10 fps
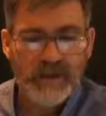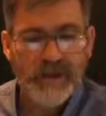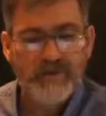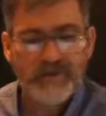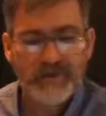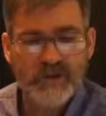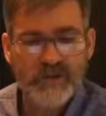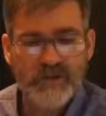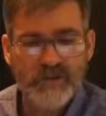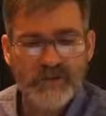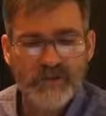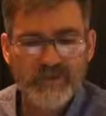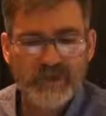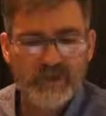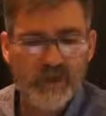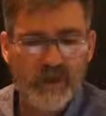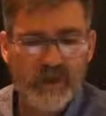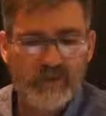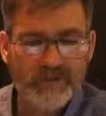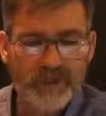As soon as you see the
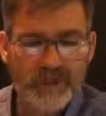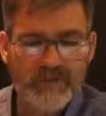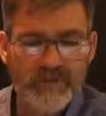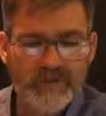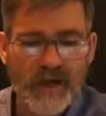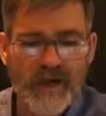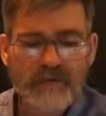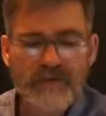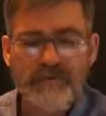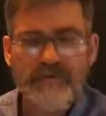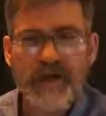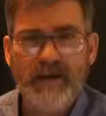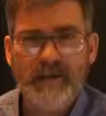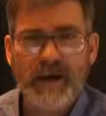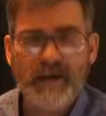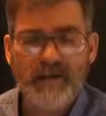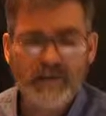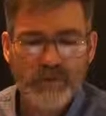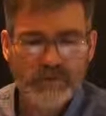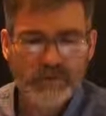words exercise Zapad
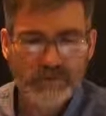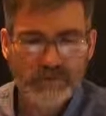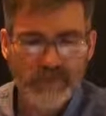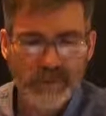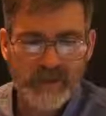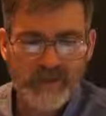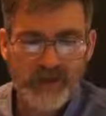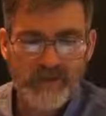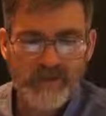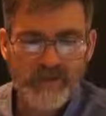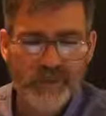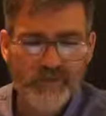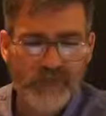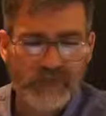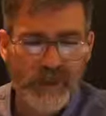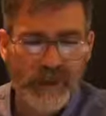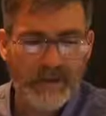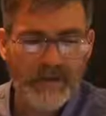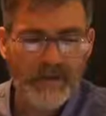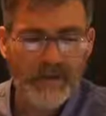2017, know that something
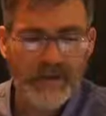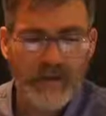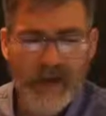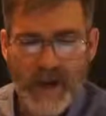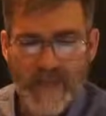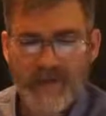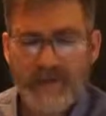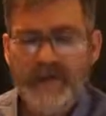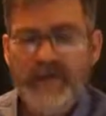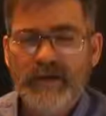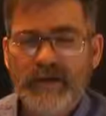bad could happen.